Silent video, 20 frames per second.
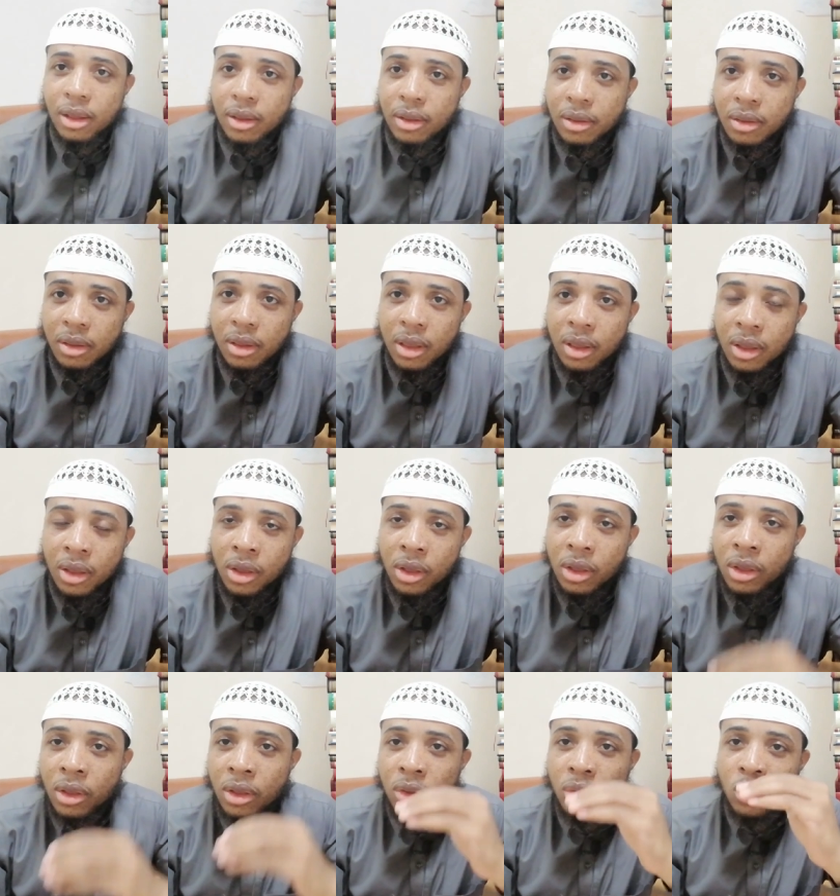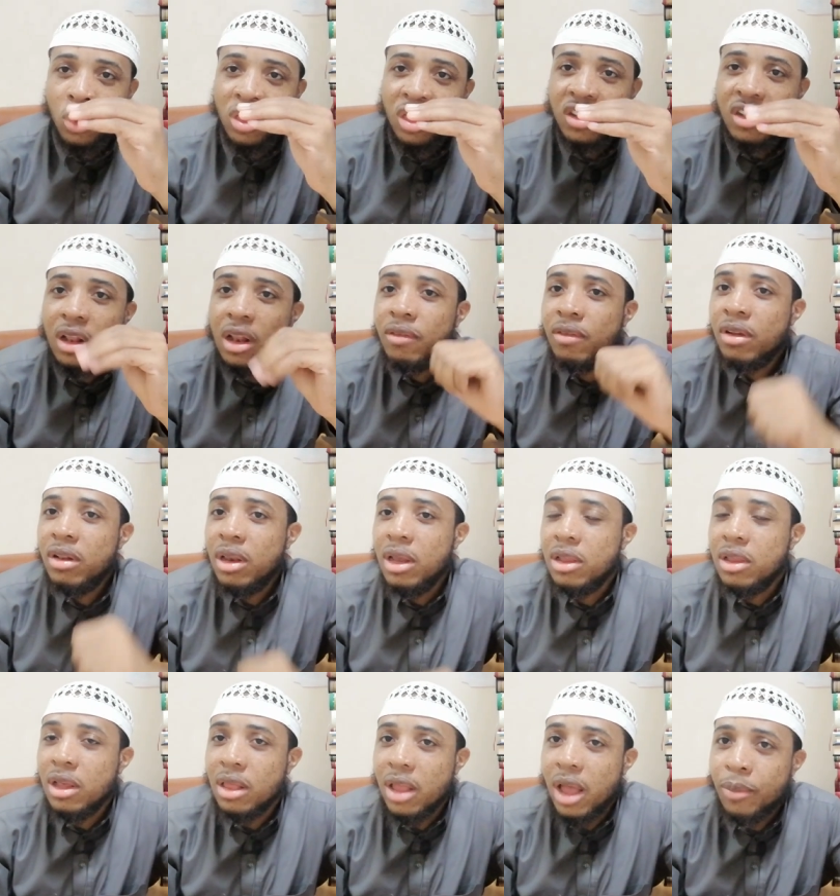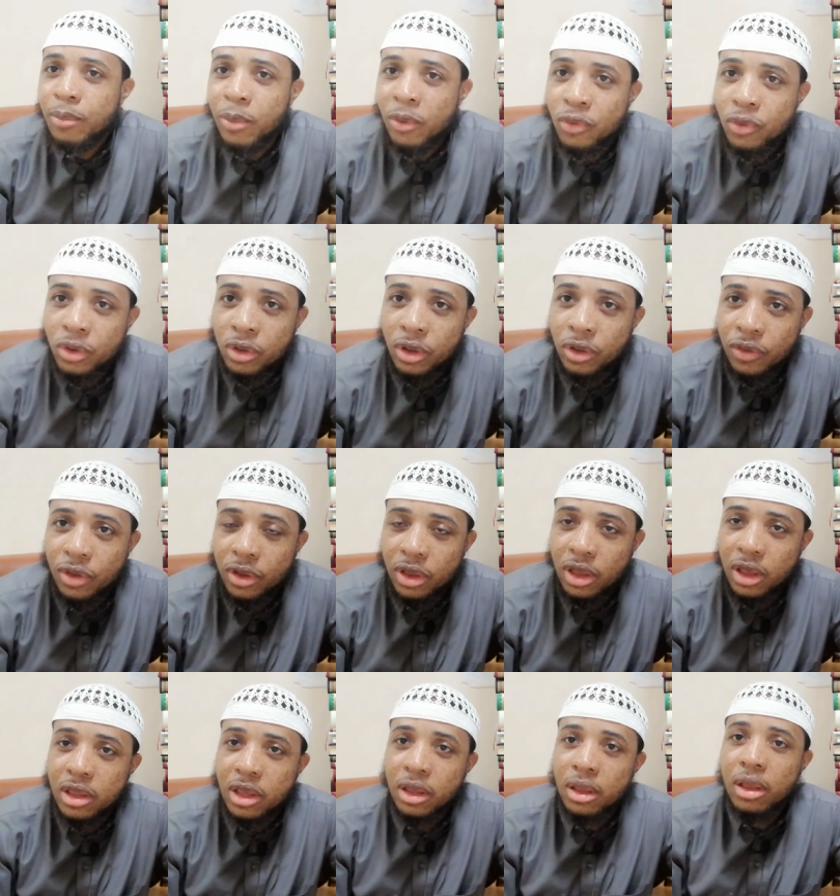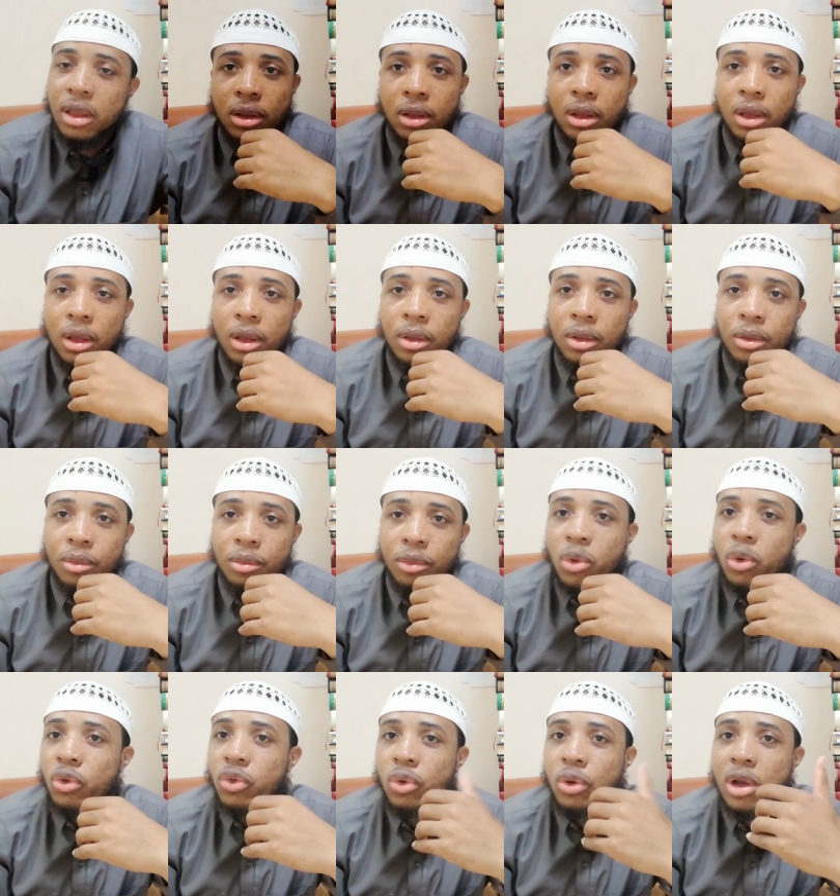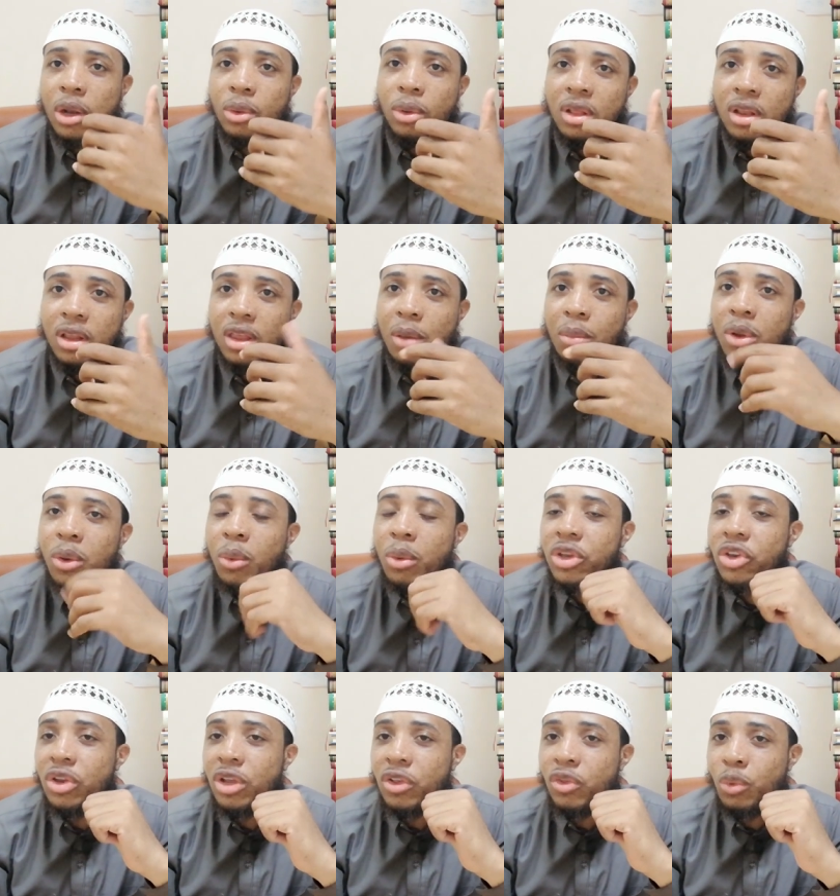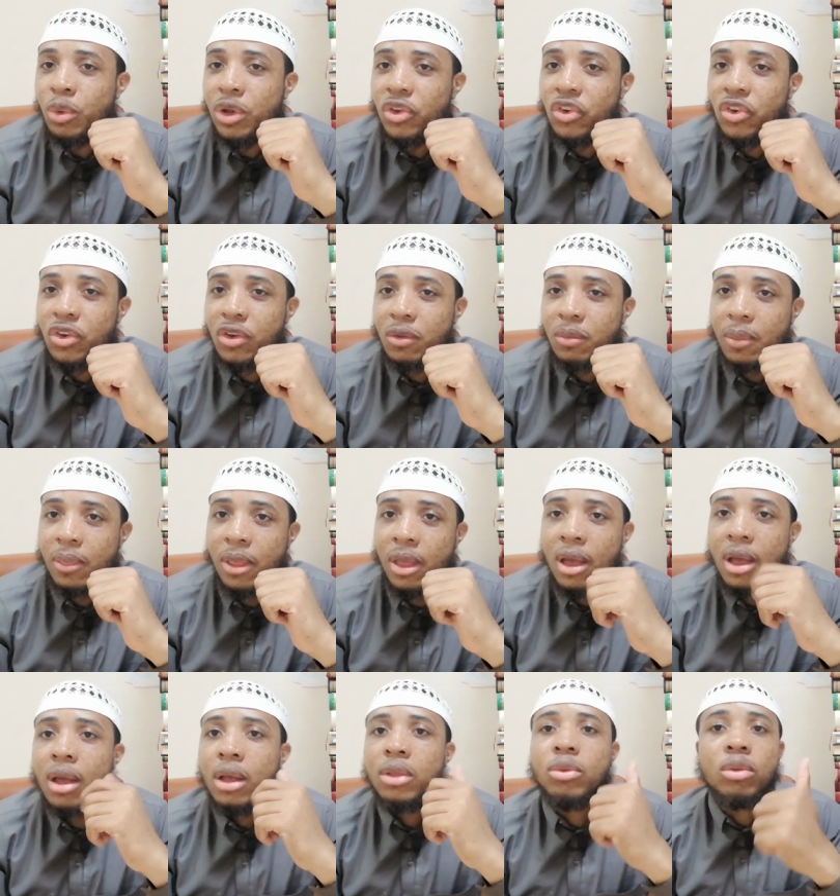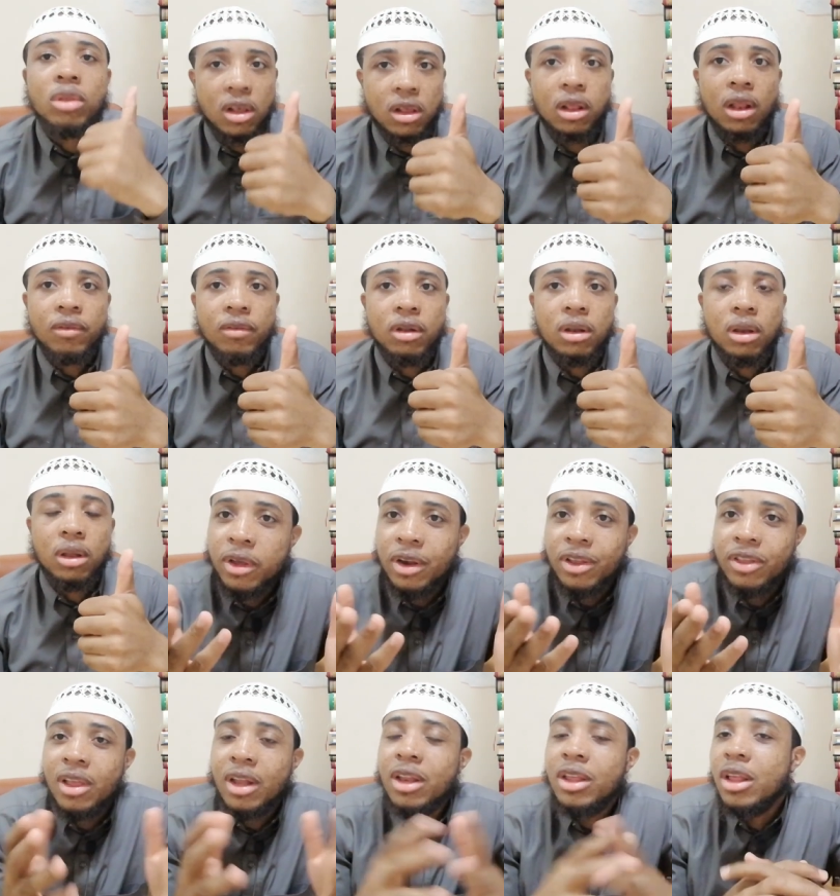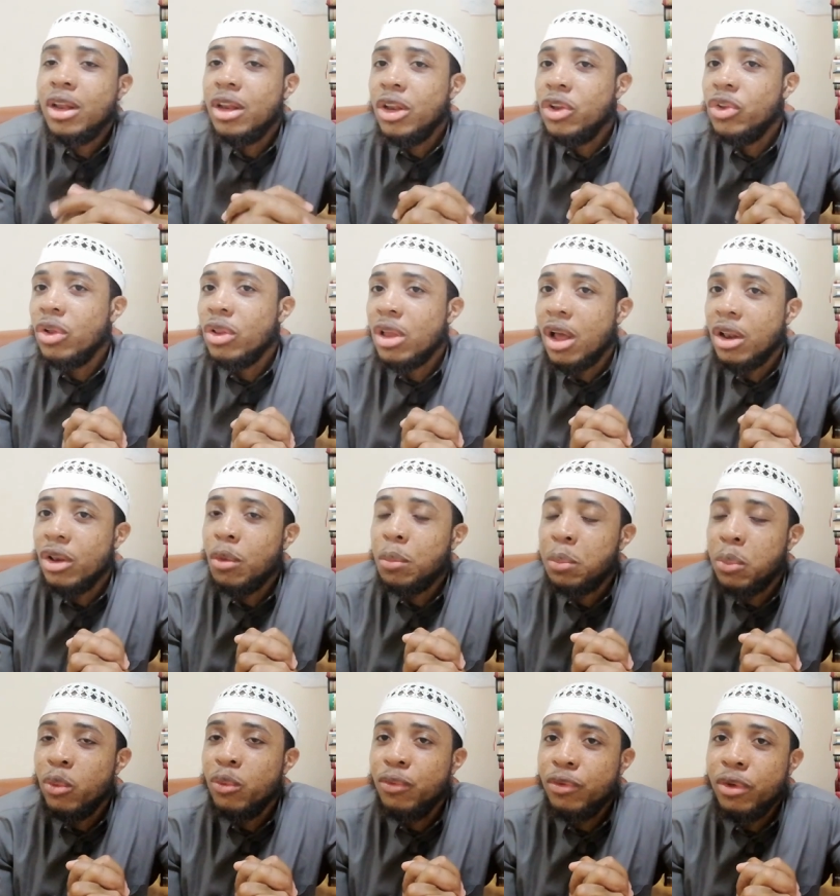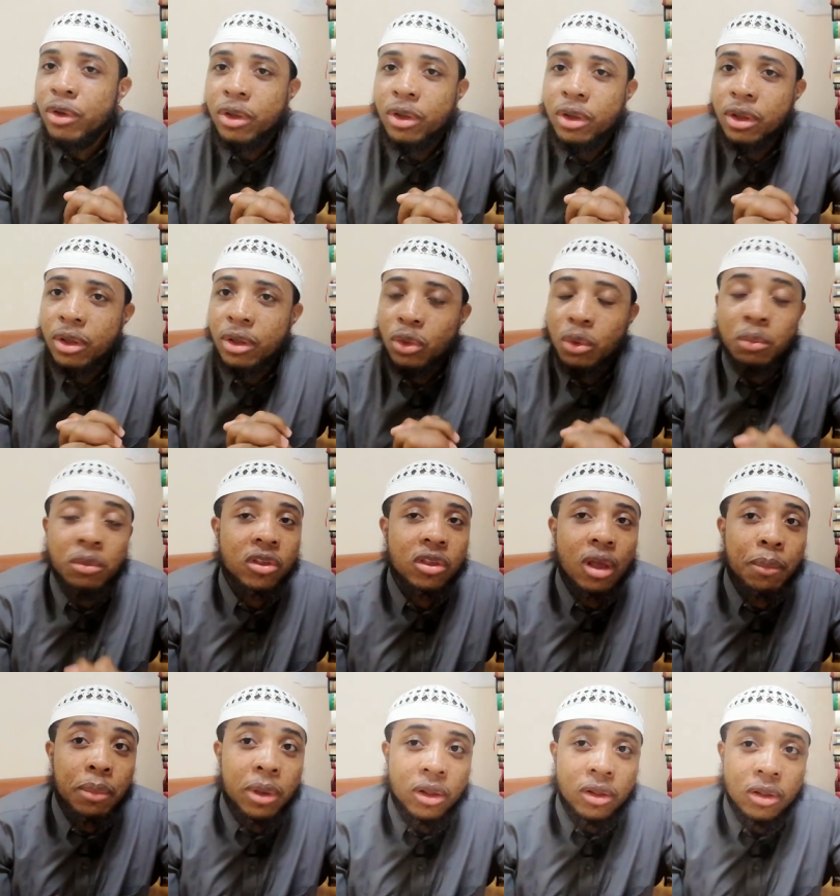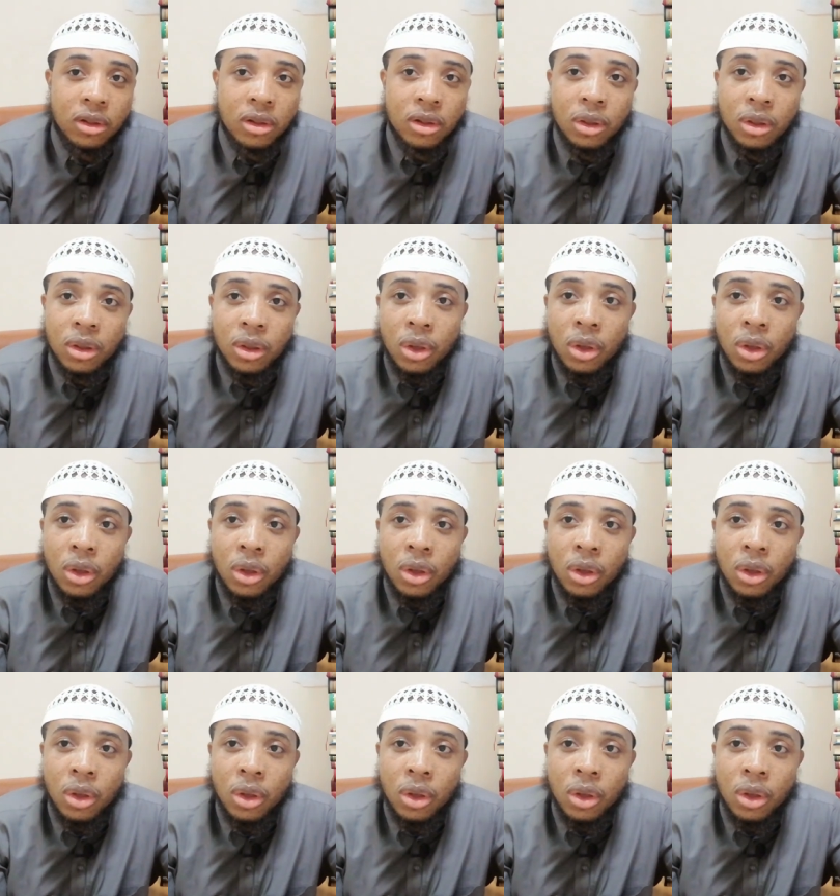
Yeah. To this level, it's a type of complicated, because you cannot determine which is which. If Christianity religion cannot prove to Mr.